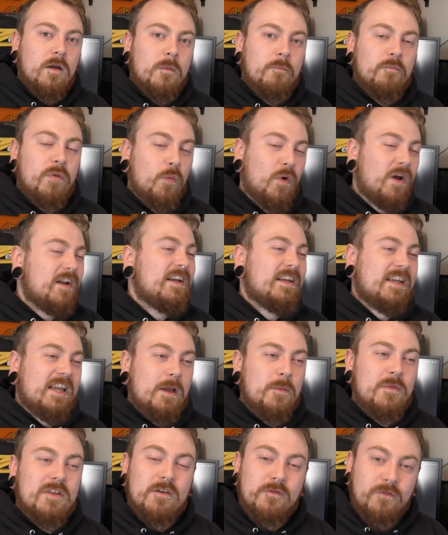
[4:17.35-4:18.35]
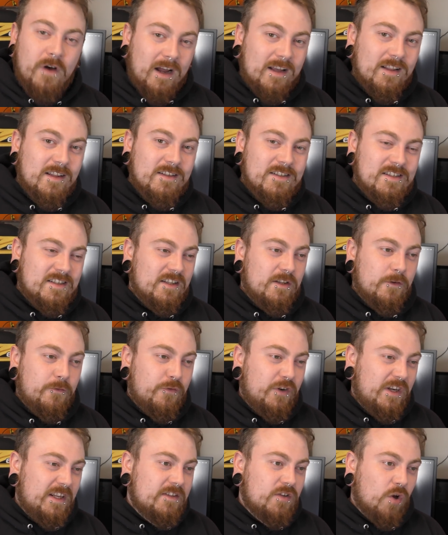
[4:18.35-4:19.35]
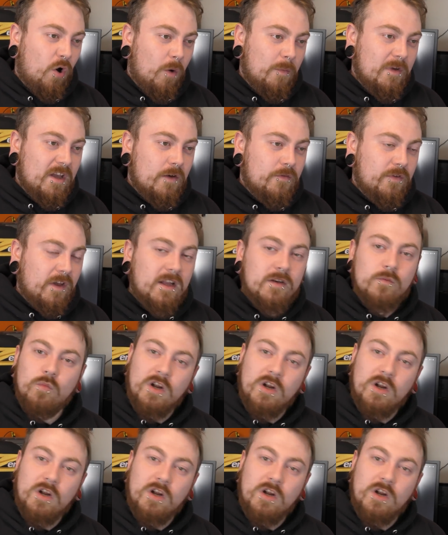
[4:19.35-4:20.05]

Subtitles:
But when it came to the violence at the Free Tommy event,